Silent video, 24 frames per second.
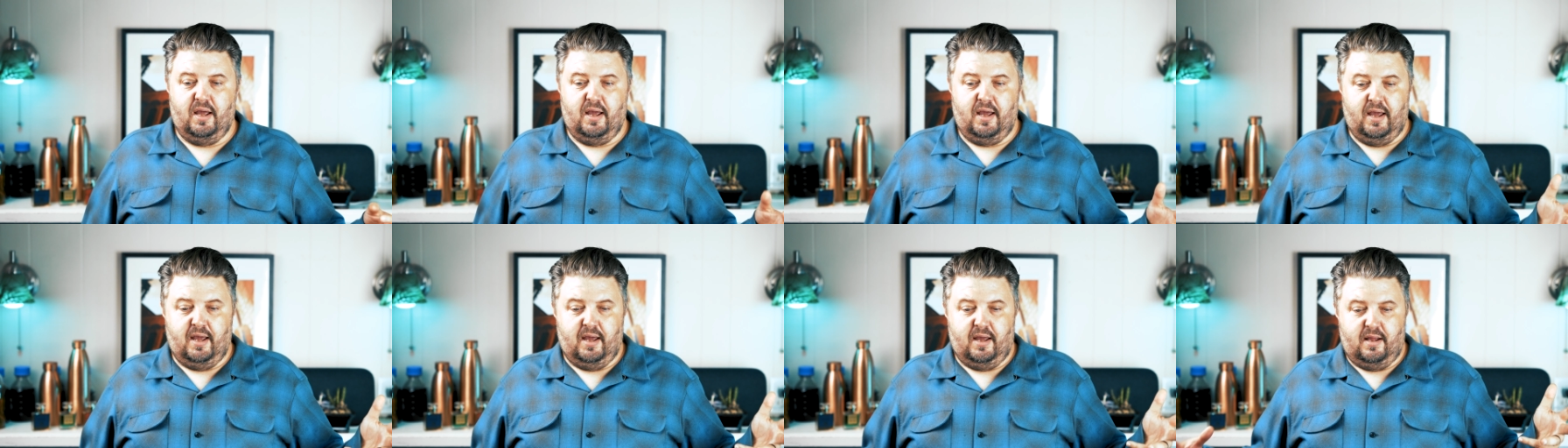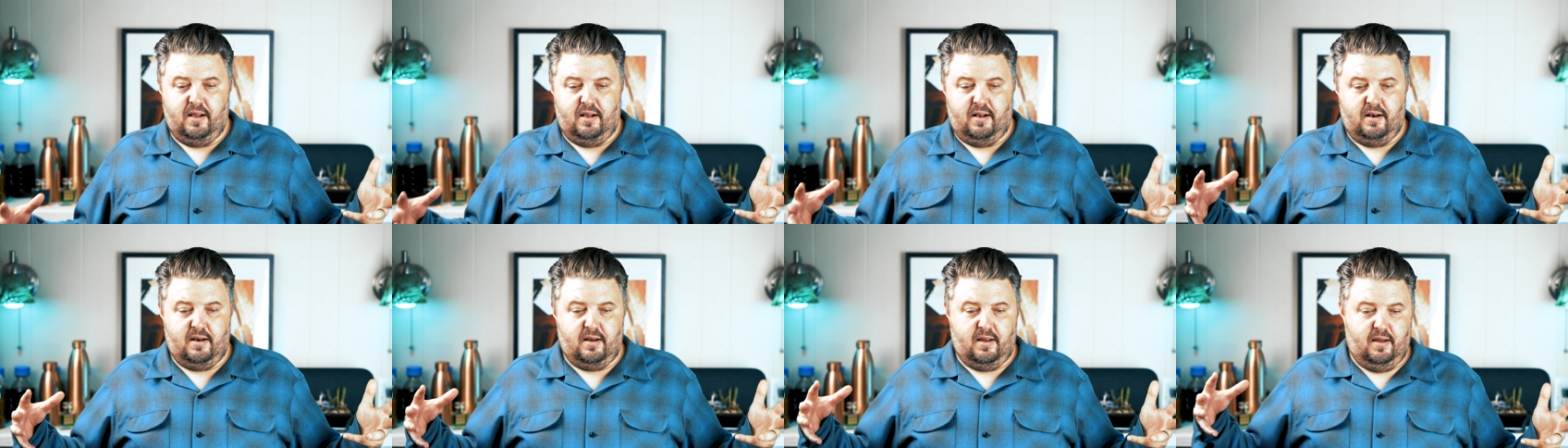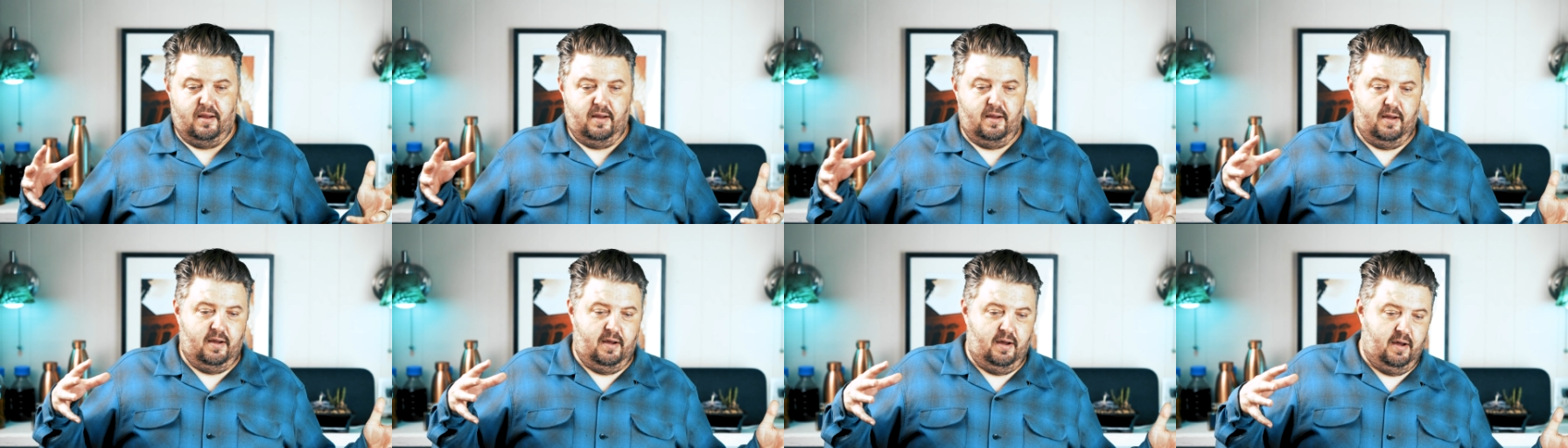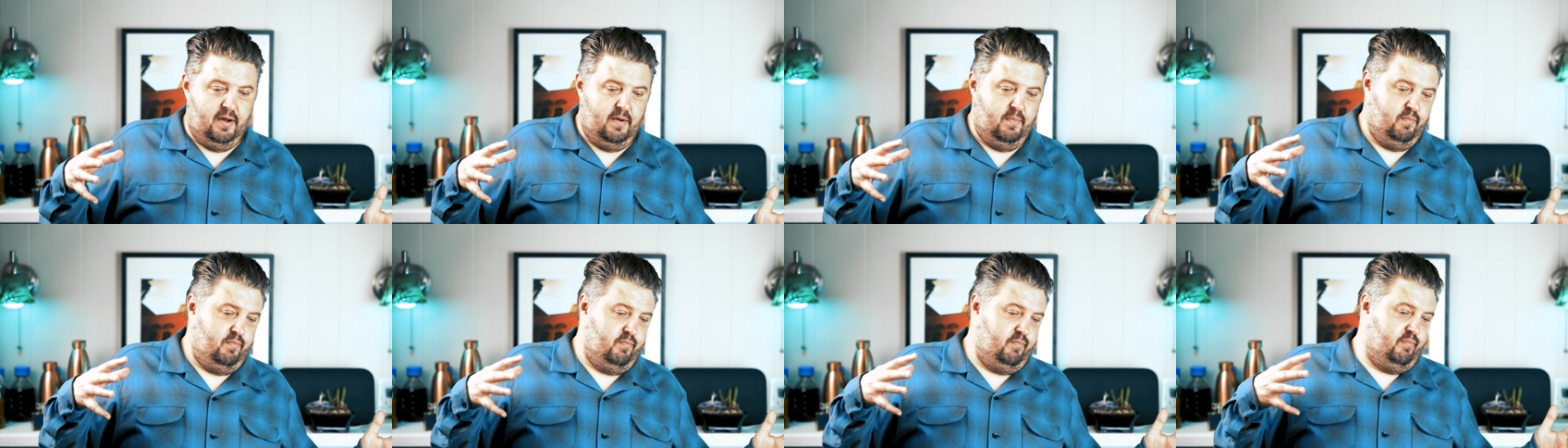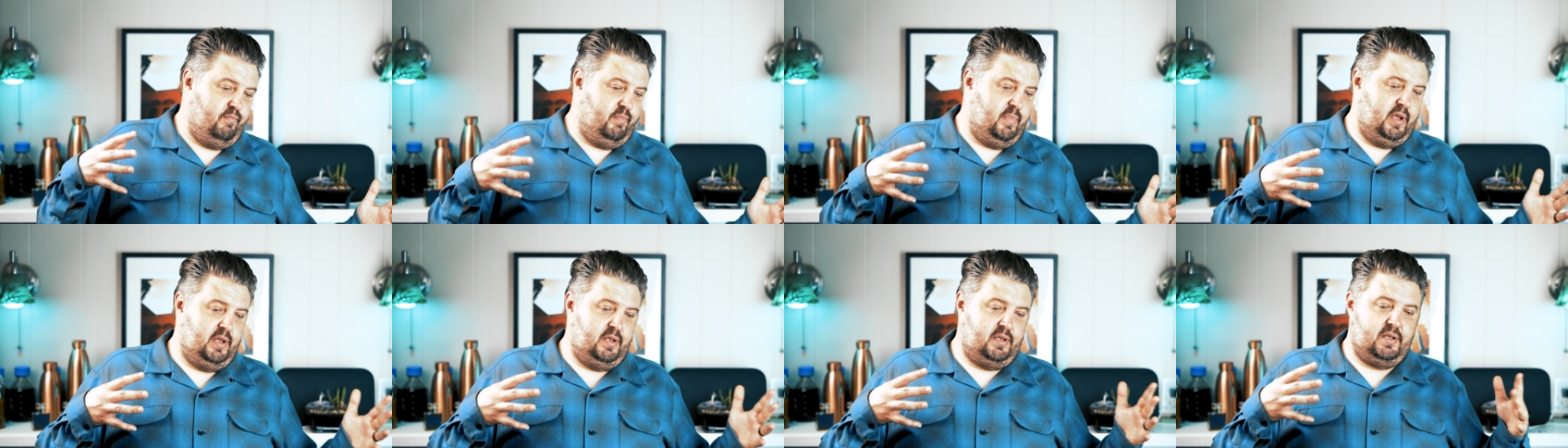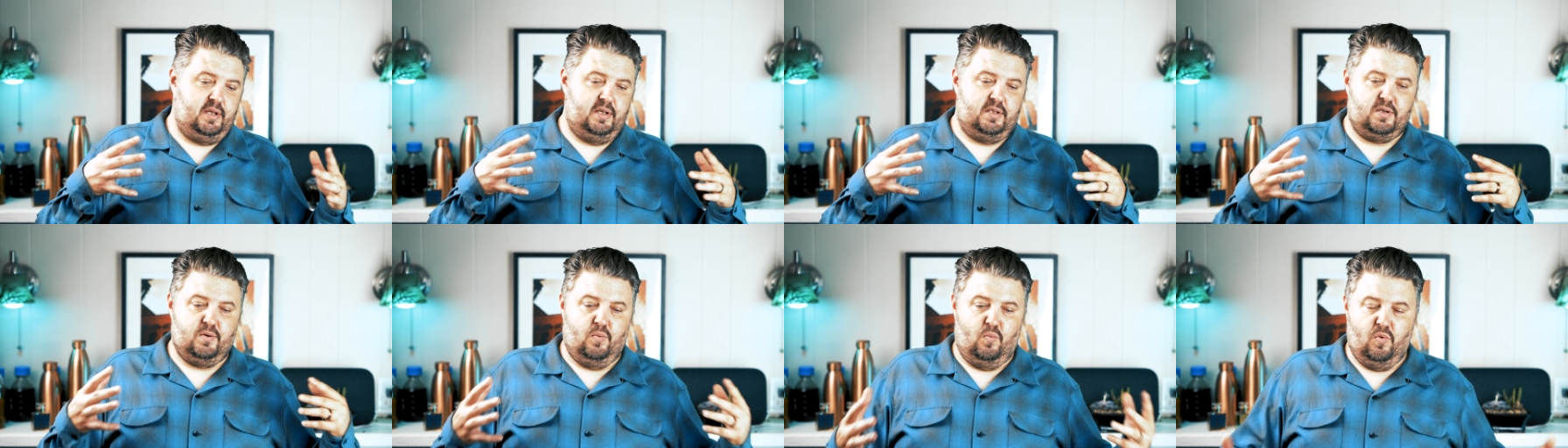and um, it,
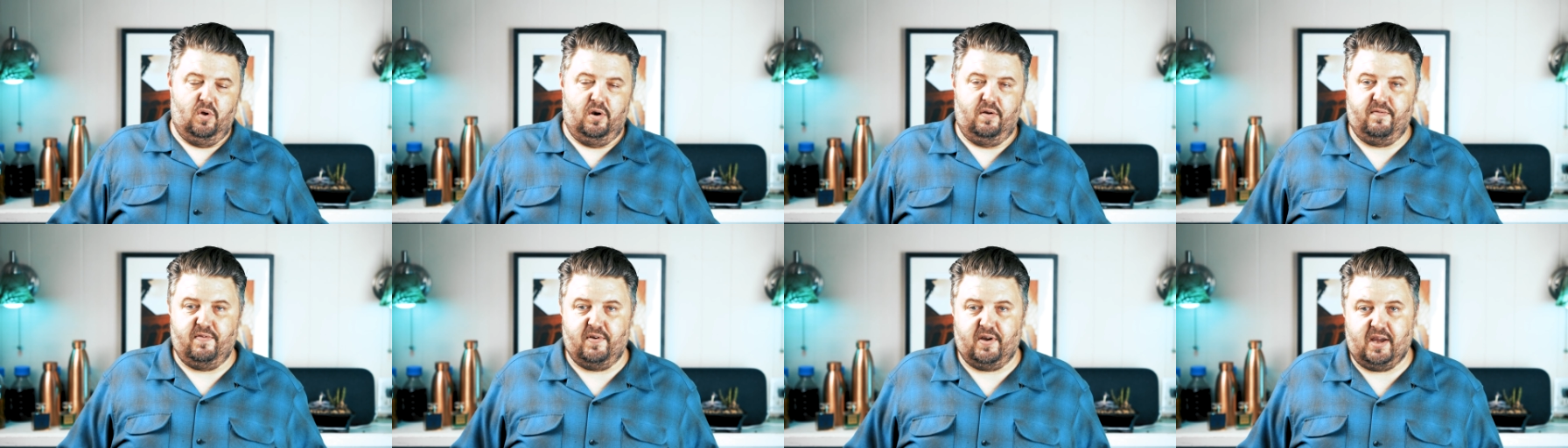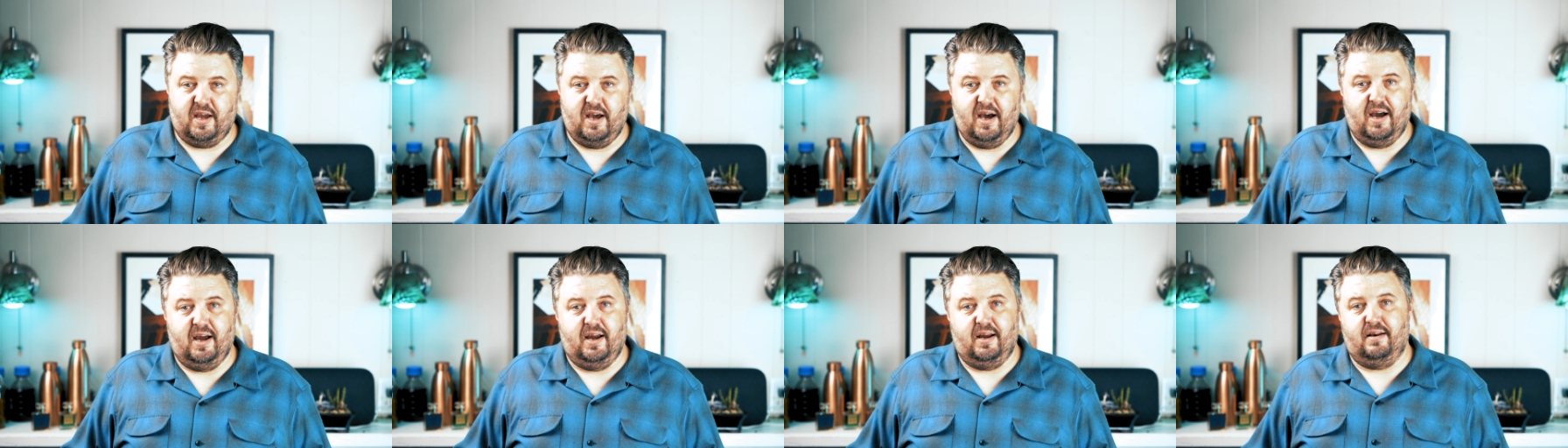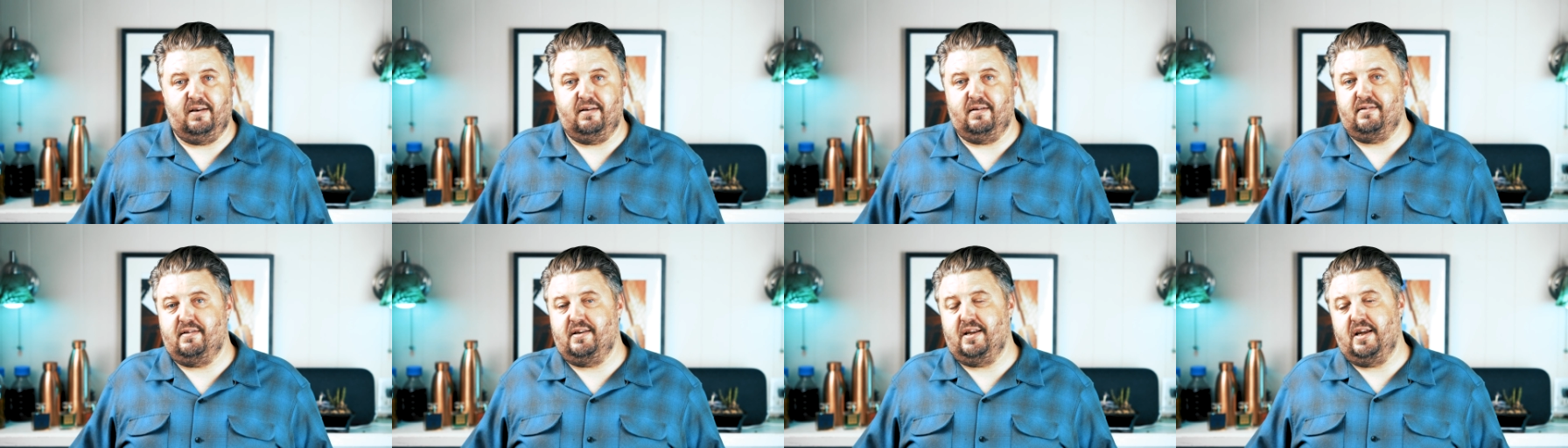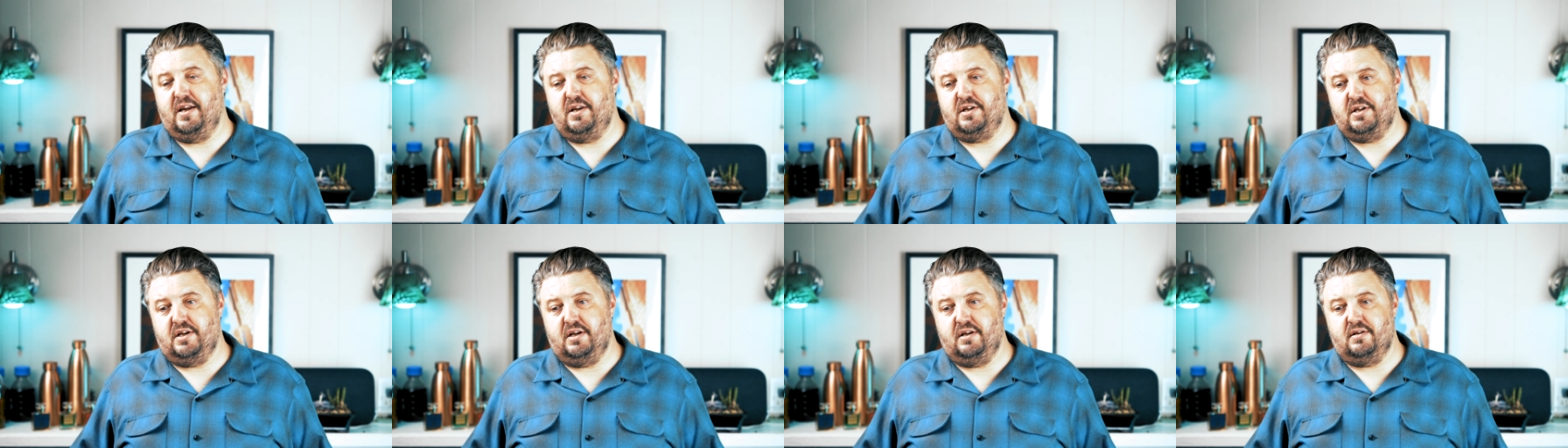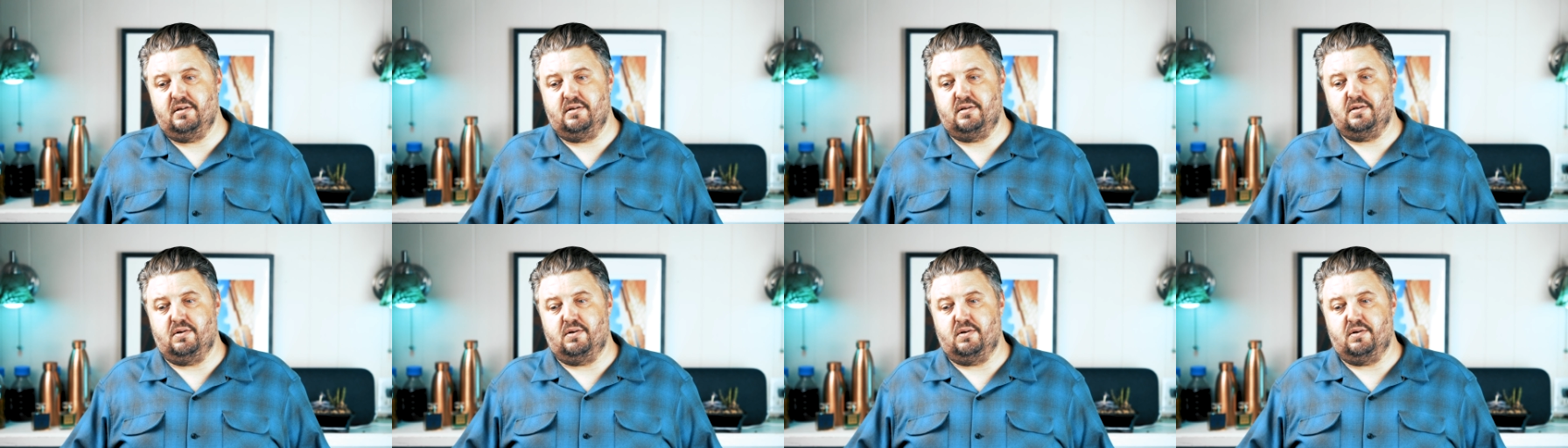it's a one of a kind teaching.